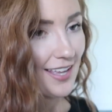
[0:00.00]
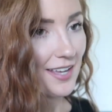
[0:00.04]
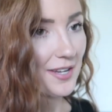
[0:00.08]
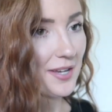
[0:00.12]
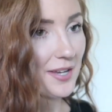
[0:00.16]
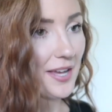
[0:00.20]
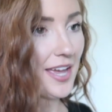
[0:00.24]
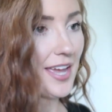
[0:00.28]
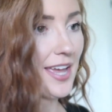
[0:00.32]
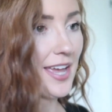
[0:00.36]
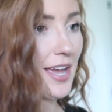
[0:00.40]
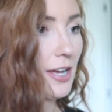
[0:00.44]

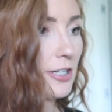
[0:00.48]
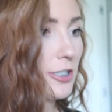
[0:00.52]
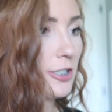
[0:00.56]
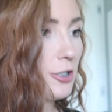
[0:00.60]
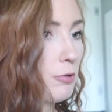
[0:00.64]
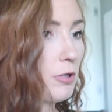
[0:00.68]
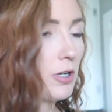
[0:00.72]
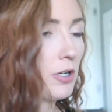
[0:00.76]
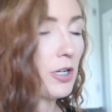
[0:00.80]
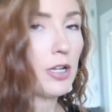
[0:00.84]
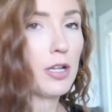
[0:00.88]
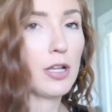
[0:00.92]
Okay, I
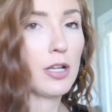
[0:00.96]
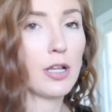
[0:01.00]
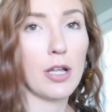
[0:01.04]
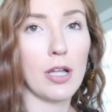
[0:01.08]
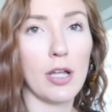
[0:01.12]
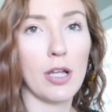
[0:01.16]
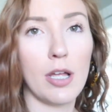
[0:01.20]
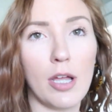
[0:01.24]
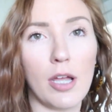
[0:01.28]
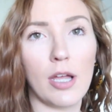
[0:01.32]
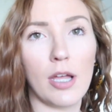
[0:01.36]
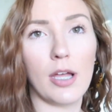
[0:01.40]
do
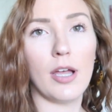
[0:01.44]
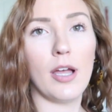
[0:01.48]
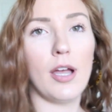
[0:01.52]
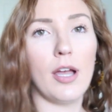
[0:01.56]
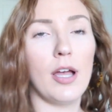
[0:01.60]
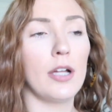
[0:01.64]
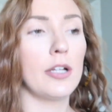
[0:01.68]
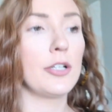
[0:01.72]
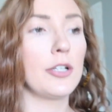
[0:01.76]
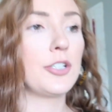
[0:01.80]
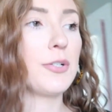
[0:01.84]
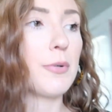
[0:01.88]

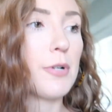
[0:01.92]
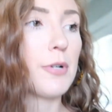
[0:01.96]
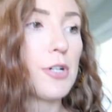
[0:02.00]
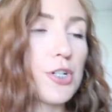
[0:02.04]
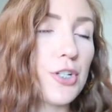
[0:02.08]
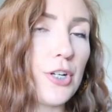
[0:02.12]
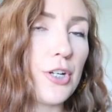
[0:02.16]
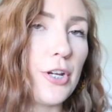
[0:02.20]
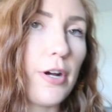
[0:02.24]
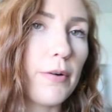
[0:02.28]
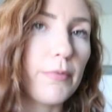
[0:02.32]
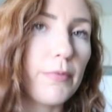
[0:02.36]
want to
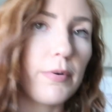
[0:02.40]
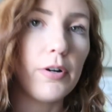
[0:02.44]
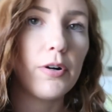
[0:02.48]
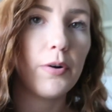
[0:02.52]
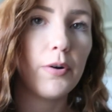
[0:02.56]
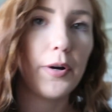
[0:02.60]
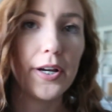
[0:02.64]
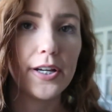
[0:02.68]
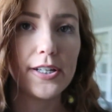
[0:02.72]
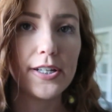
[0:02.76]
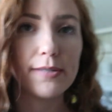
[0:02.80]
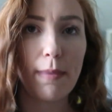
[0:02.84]
show y'all real
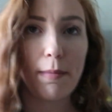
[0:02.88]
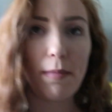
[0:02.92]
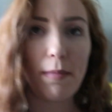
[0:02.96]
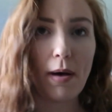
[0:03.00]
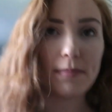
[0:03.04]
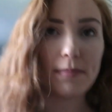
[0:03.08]
quick because my